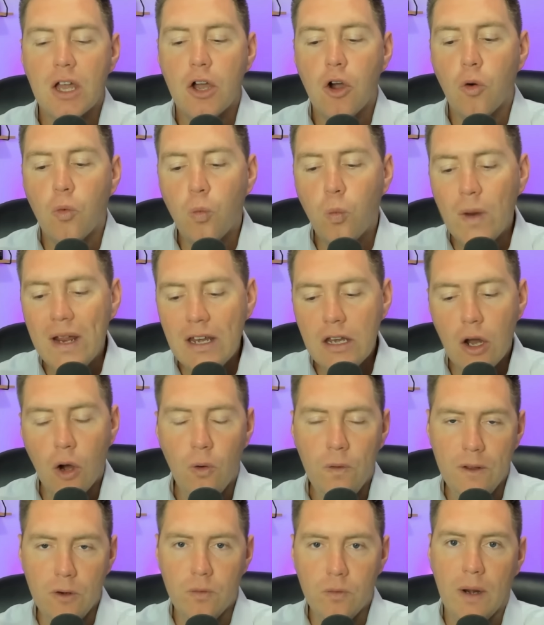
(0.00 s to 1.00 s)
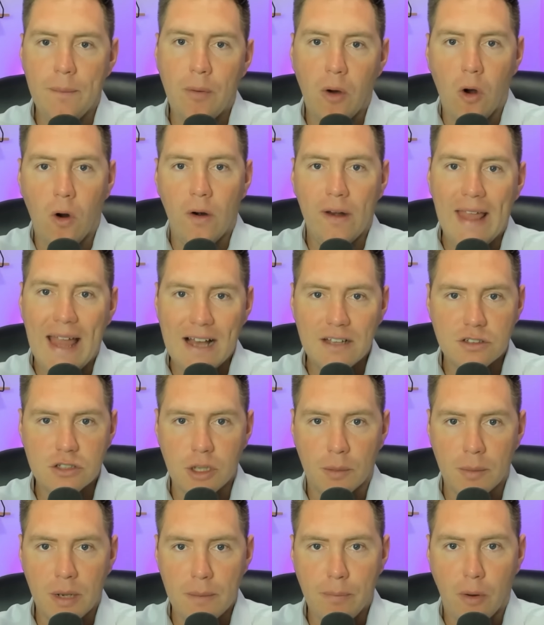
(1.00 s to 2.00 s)
We know that Ripple already has
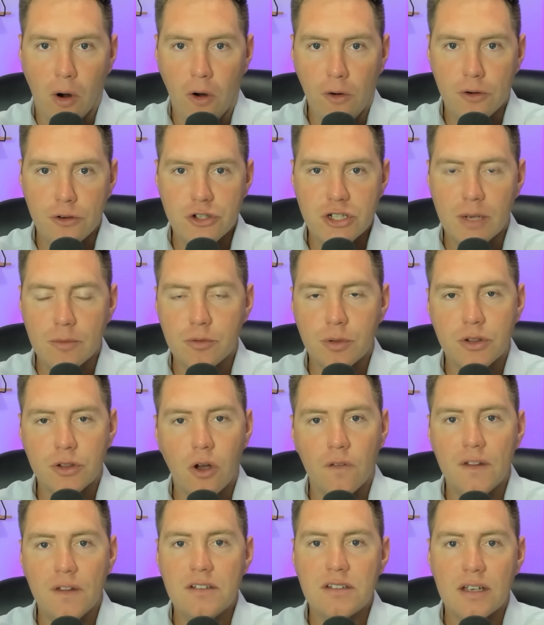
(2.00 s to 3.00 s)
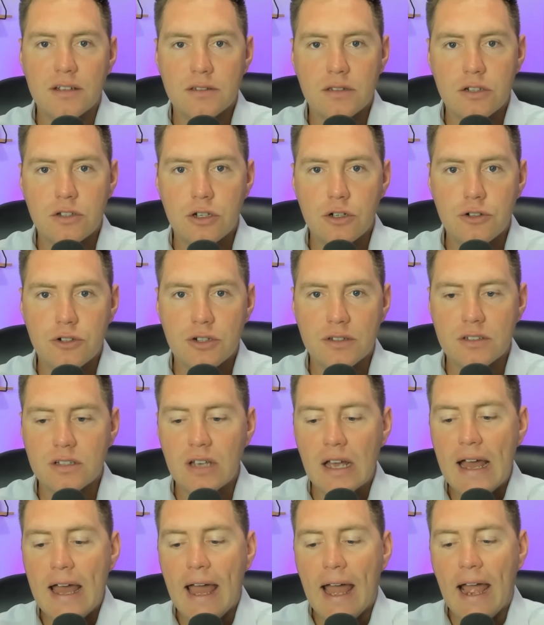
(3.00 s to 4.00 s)
so many partnerships with all these institutions.
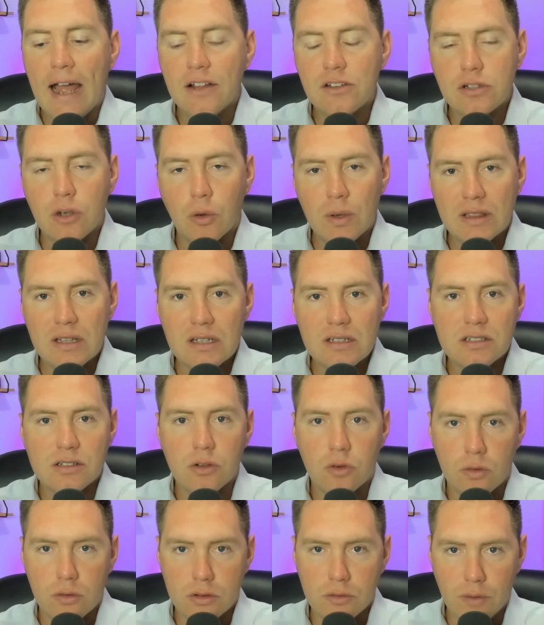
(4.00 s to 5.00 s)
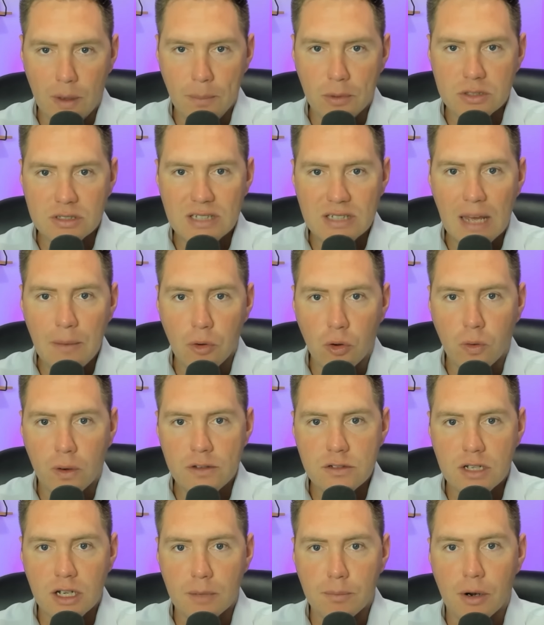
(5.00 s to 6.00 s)
And so what this Ripple stablecoin
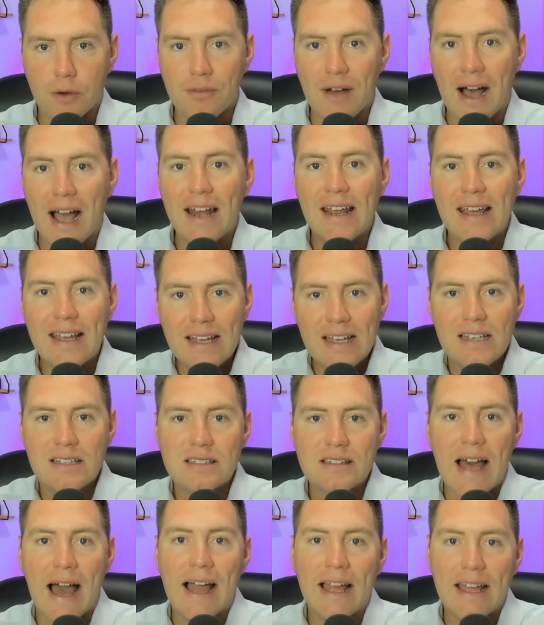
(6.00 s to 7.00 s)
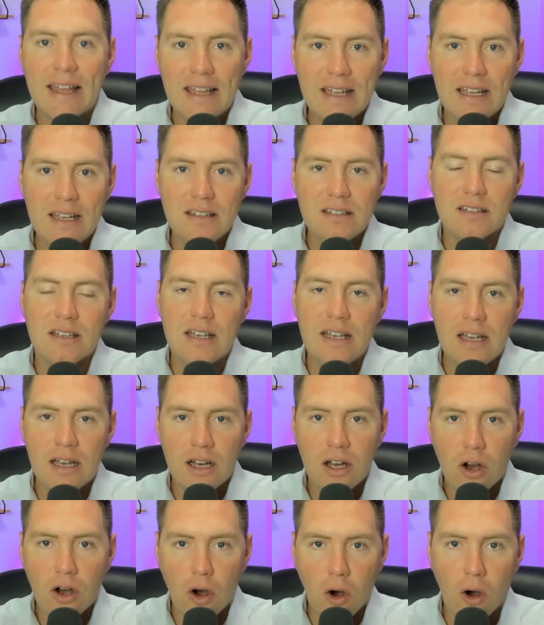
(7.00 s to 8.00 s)
is going to provide is that easy
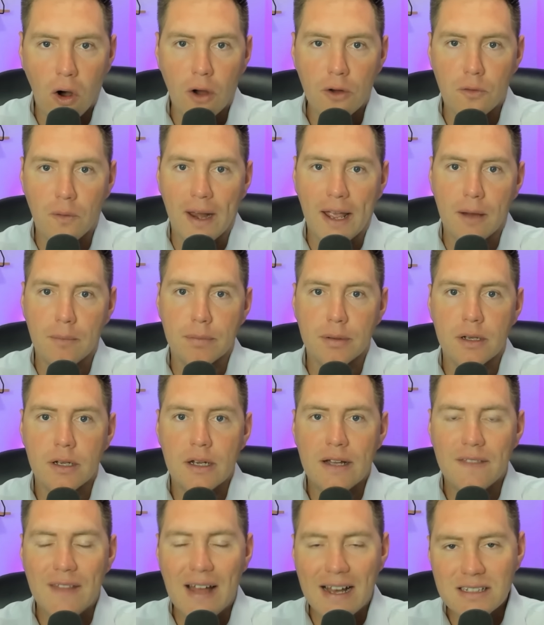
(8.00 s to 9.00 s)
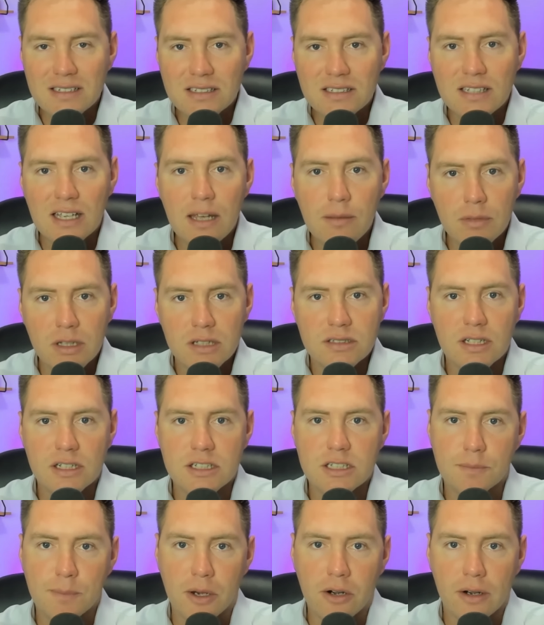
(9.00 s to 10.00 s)
on-ramp, that seamless
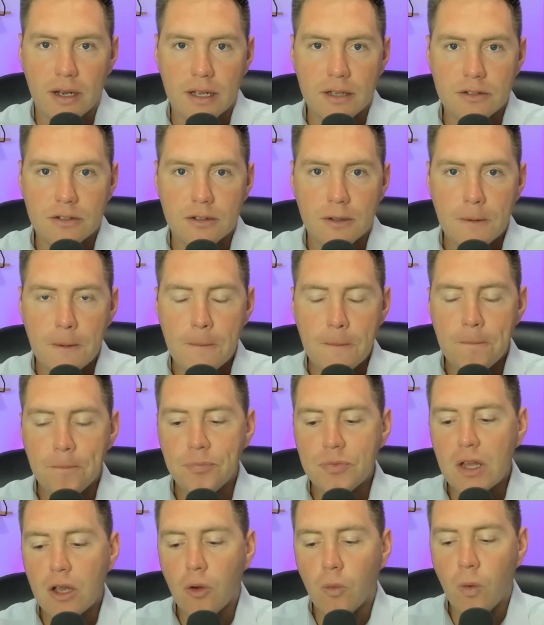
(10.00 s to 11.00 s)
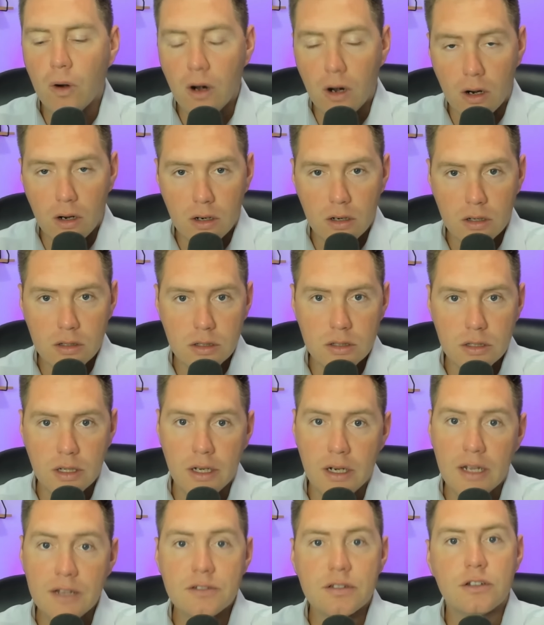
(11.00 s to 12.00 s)
experience where
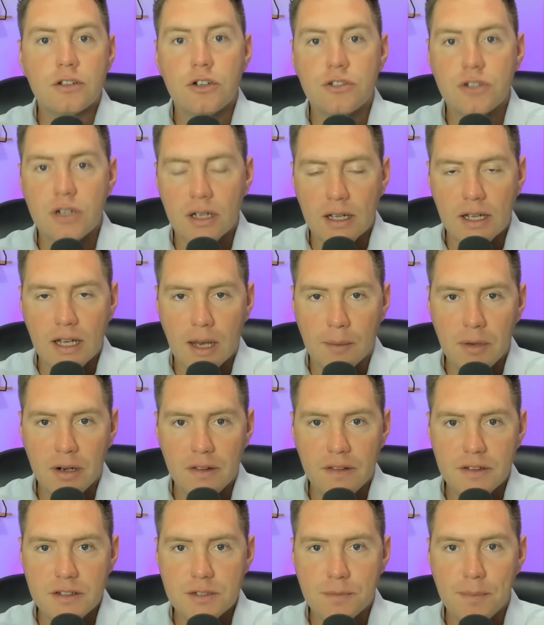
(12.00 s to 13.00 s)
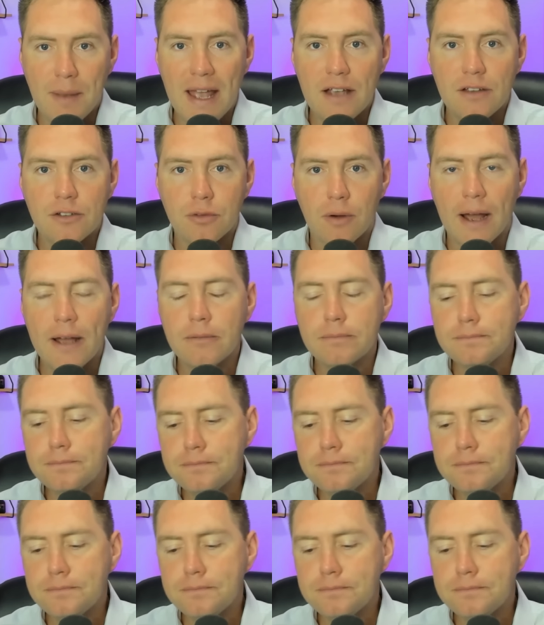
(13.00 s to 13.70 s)
an institution can come into this space, right?